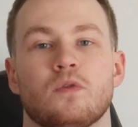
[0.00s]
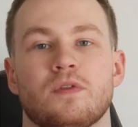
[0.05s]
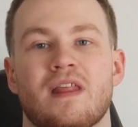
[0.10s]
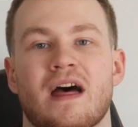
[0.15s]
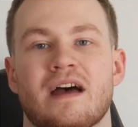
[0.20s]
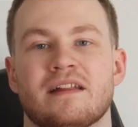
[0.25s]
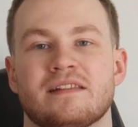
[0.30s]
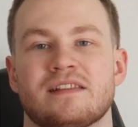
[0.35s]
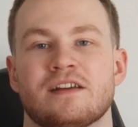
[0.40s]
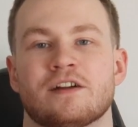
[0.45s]

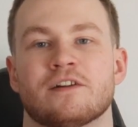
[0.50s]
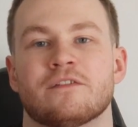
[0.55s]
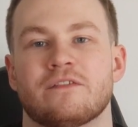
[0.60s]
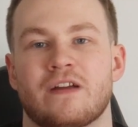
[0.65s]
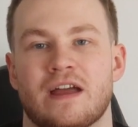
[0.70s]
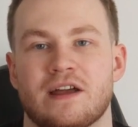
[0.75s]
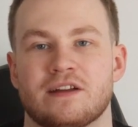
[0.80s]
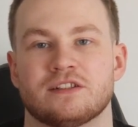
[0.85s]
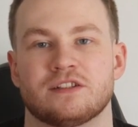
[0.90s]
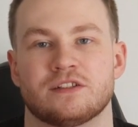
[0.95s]
that their
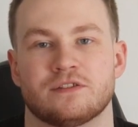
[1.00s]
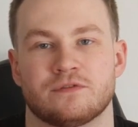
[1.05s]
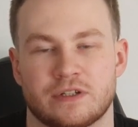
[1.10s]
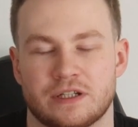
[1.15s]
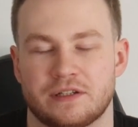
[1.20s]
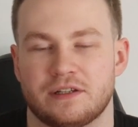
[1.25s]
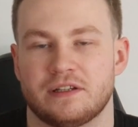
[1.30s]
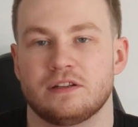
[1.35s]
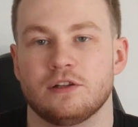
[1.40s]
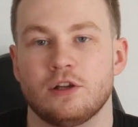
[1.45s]
fans are
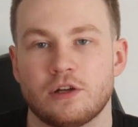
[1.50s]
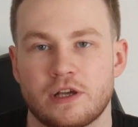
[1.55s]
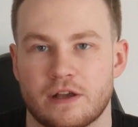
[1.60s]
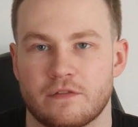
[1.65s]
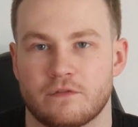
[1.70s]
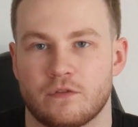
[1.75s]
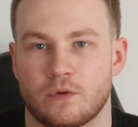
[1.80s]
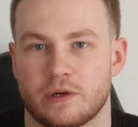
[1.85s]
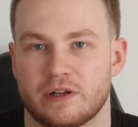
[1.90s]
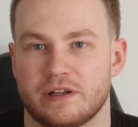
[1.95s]
really
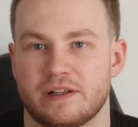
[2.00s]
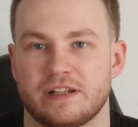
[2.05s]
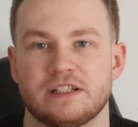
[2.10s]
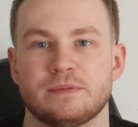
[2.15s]
looking for it.